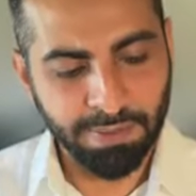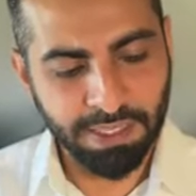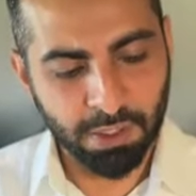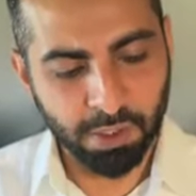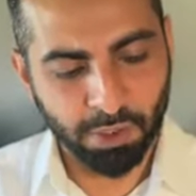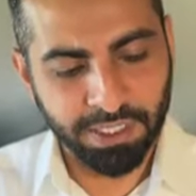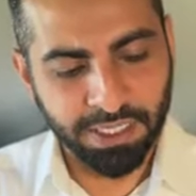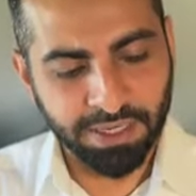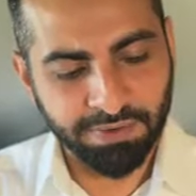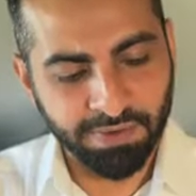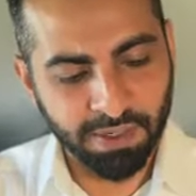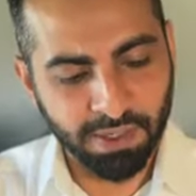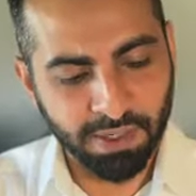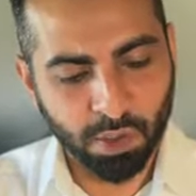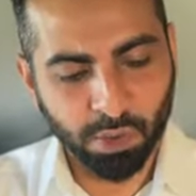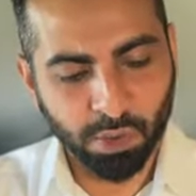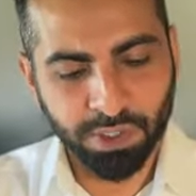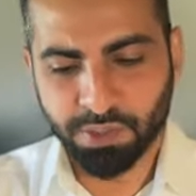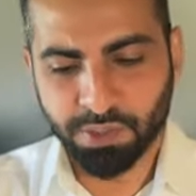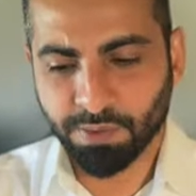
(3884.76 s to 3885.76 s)
look, even
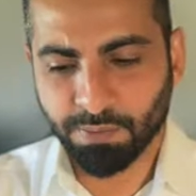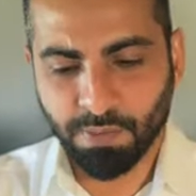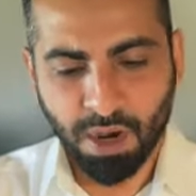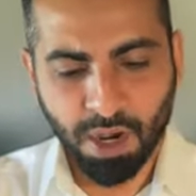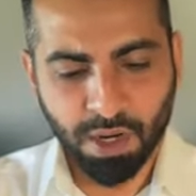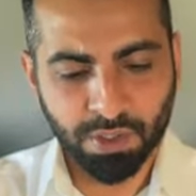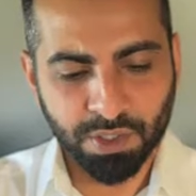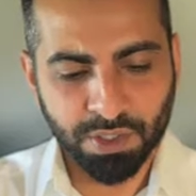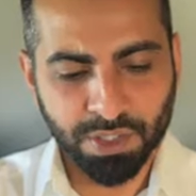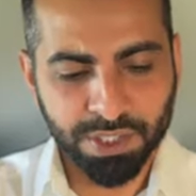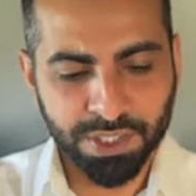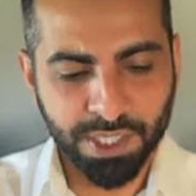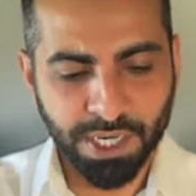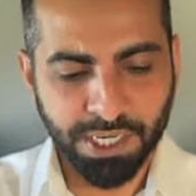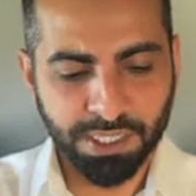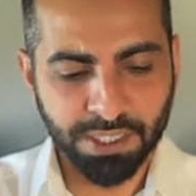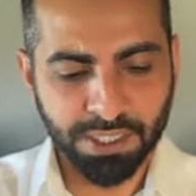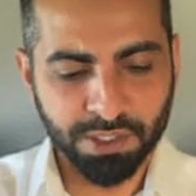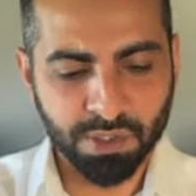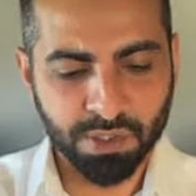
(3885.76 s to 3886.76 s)
according to modern
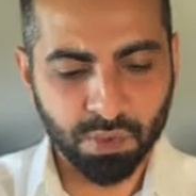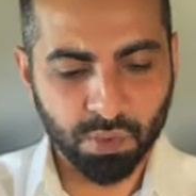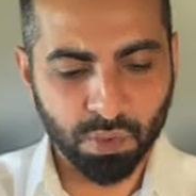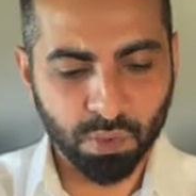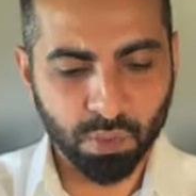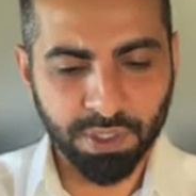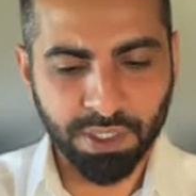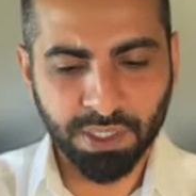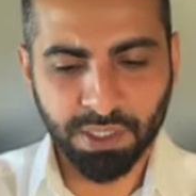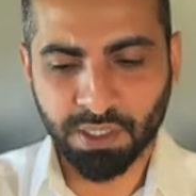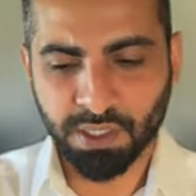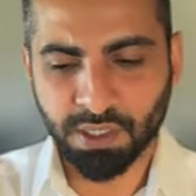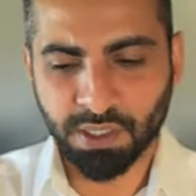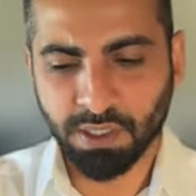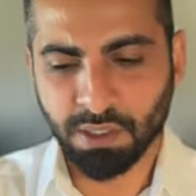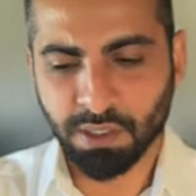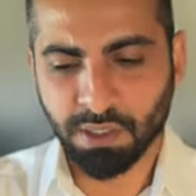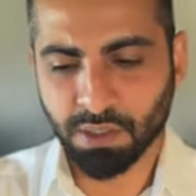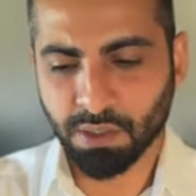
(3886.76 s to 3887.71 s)
science, we